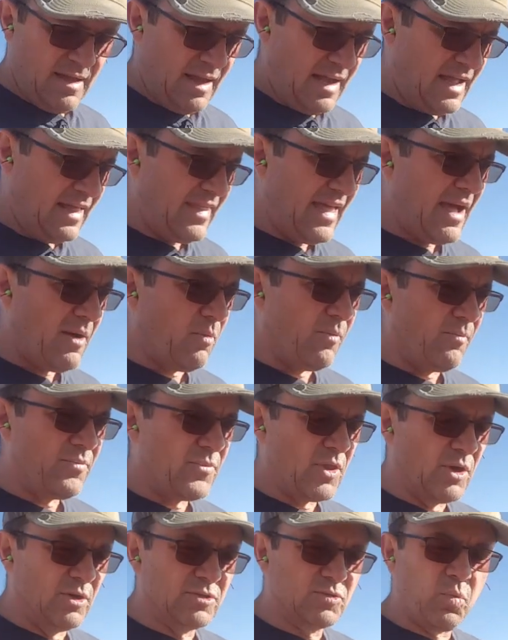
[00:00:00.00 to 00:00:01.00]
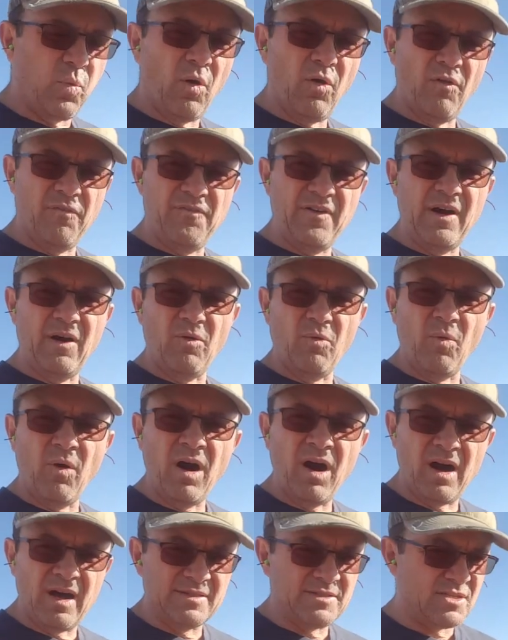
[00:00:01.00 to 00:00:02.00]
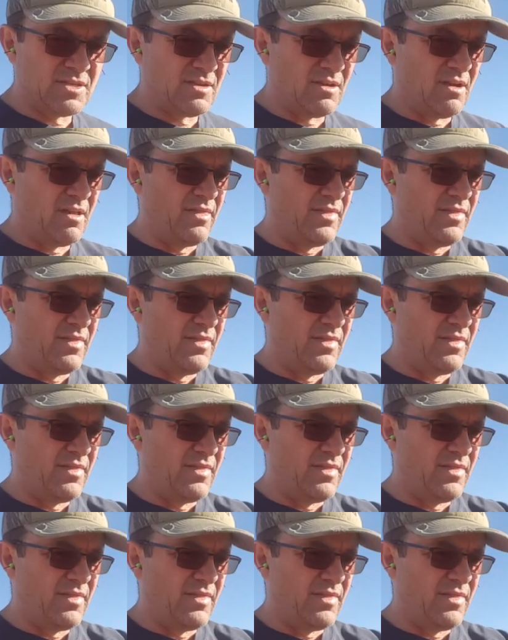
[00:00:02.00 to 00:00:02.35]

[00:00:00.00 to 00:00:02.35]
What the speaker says: And those wool felt wads,